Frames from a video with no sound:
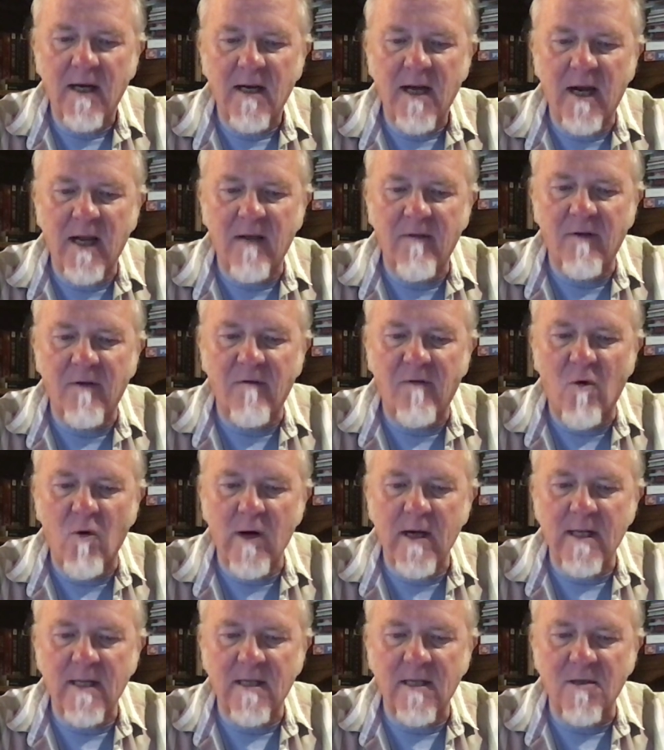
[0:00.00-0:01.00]
Not even
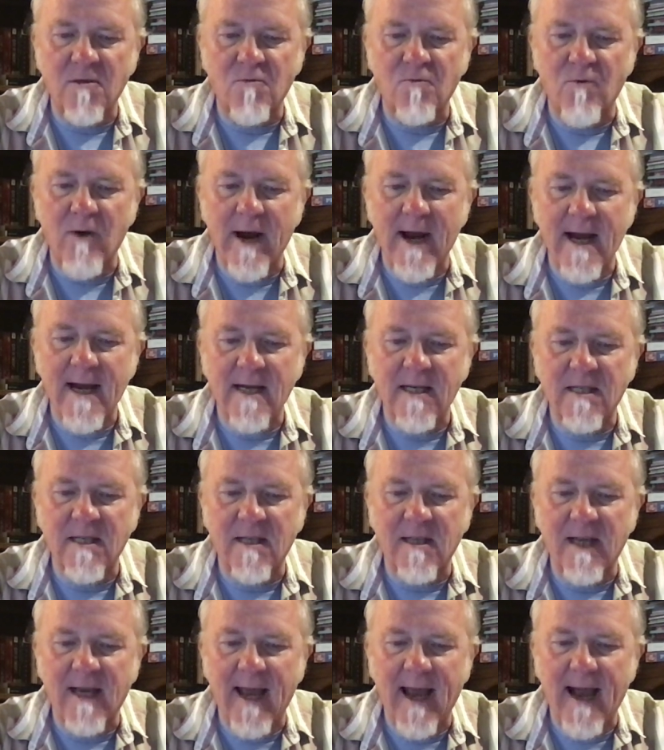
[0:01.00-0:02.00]
voices raised at
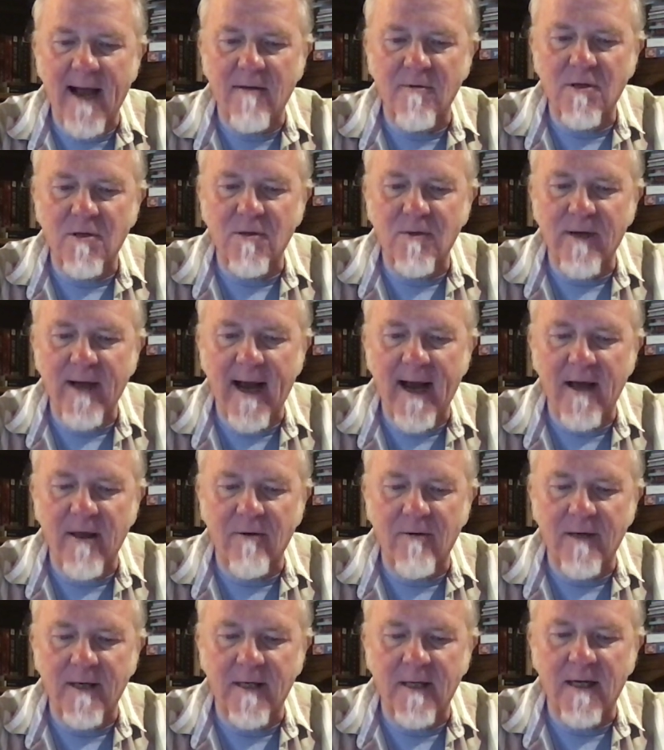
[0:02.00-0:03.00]
the council
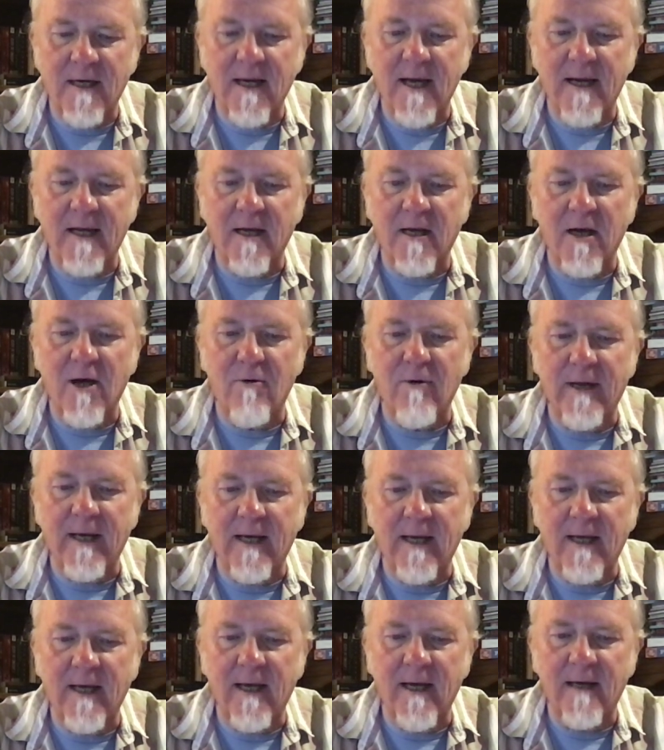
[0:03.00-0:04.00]
gathering could get it going
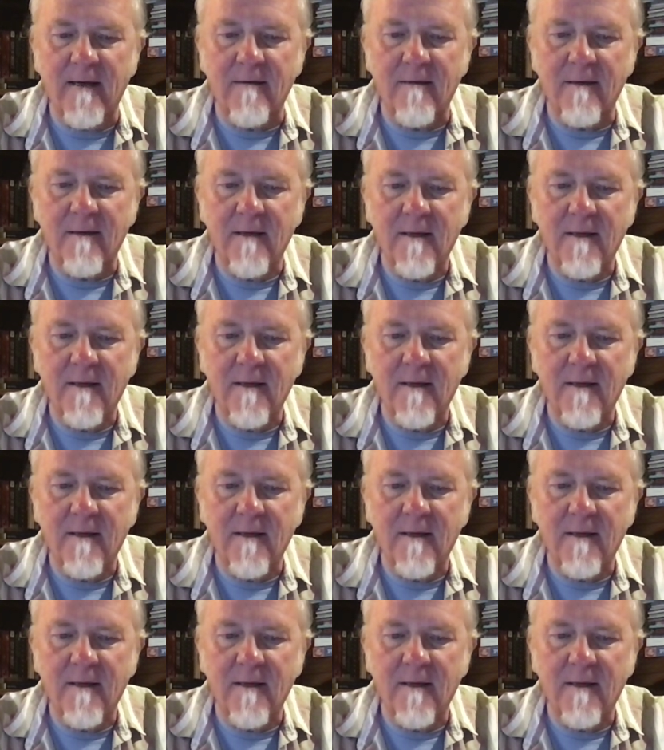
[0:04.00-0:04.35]
again,